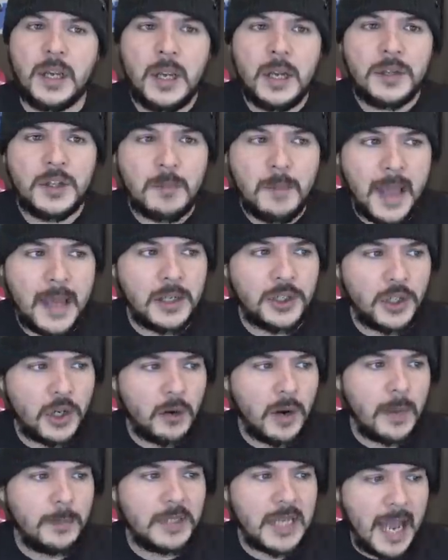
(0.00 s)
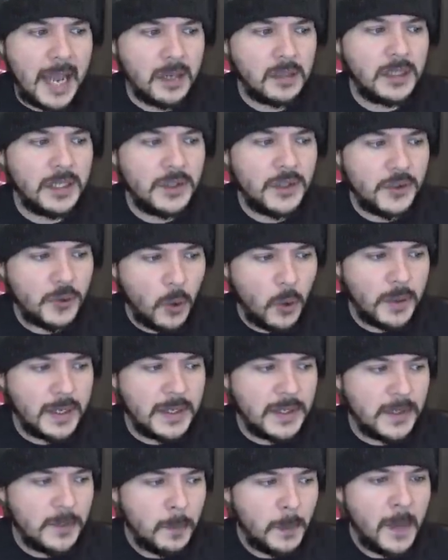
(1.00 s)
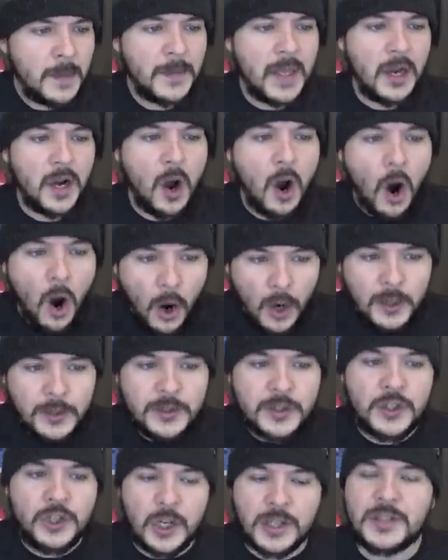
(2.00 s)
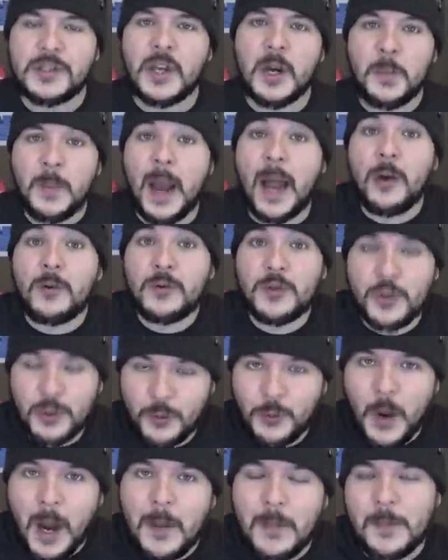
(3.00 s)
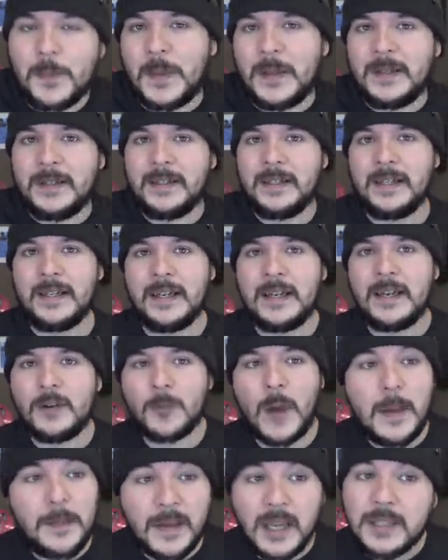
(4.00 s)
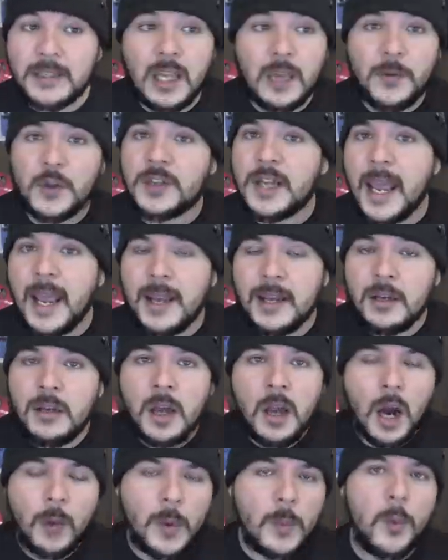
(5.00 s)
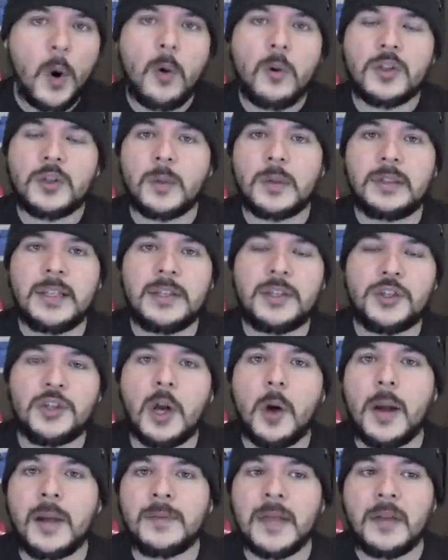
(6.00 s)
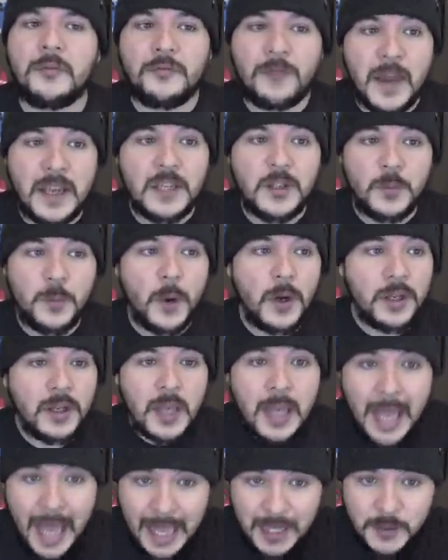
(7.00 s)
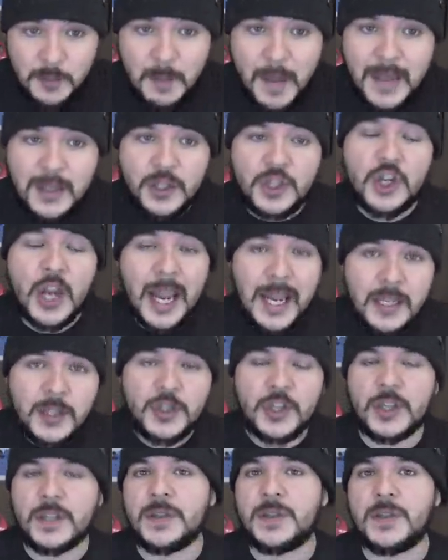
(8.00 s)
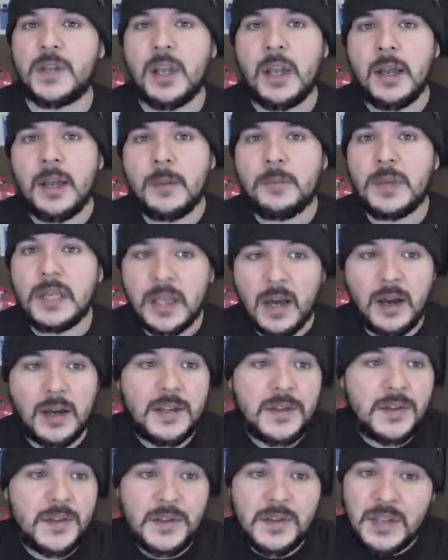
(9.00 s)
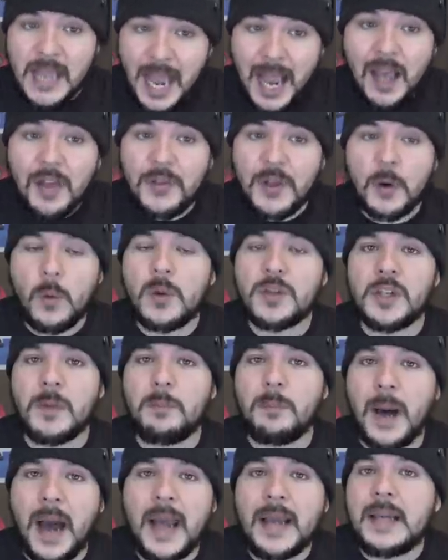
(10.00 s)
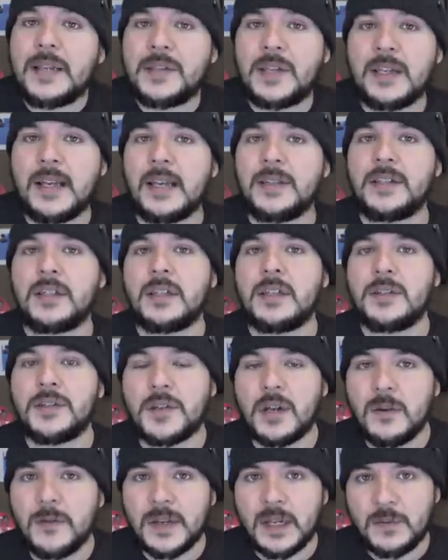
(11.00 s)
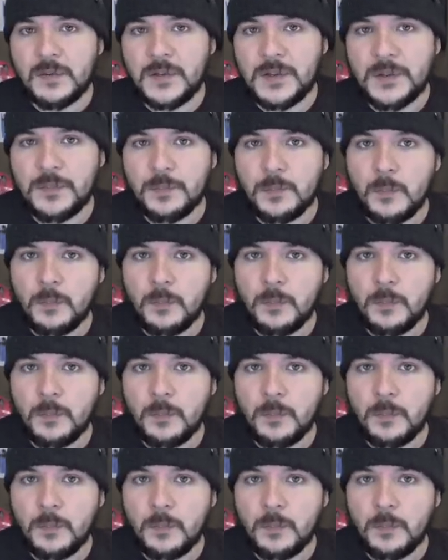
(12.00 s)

to make sure I'm tackling stories that aren't just about Trump. Right? Because the other day, a report was released showing that Facebook has made changes because, yeah, there was a bias against conservatives.